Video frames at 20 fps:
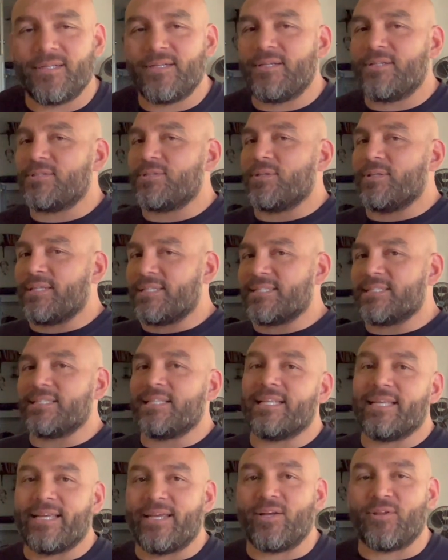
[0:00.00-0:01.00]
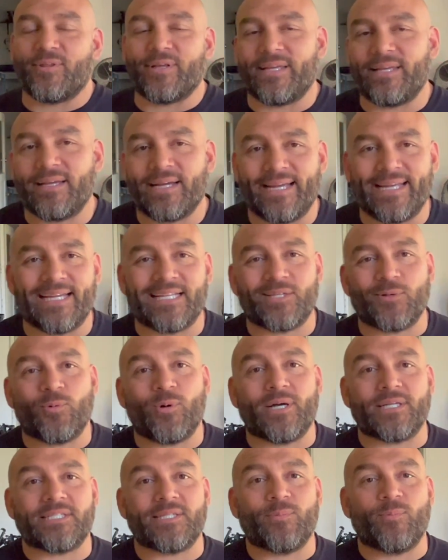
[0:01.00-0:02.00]
So this is the year that I get to
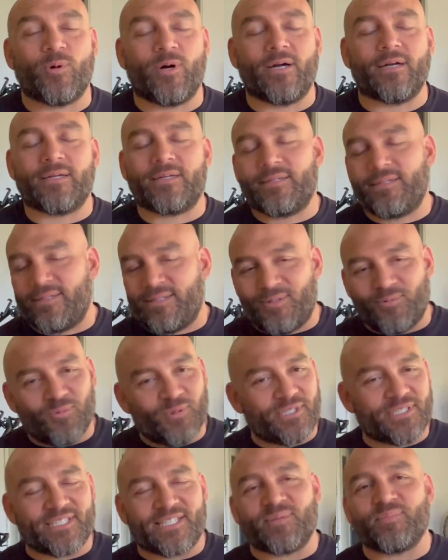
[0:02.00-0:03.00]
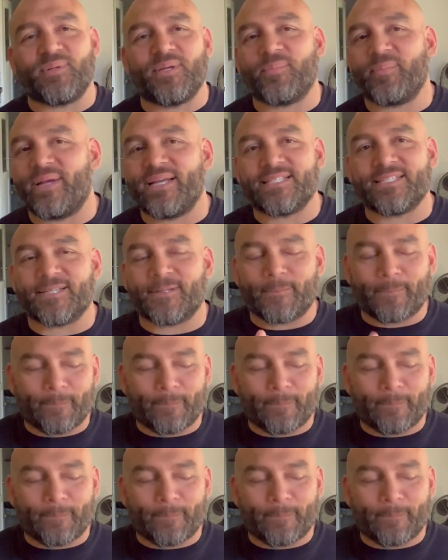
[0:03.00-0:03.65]
watch him walk, which is gonna be amazing.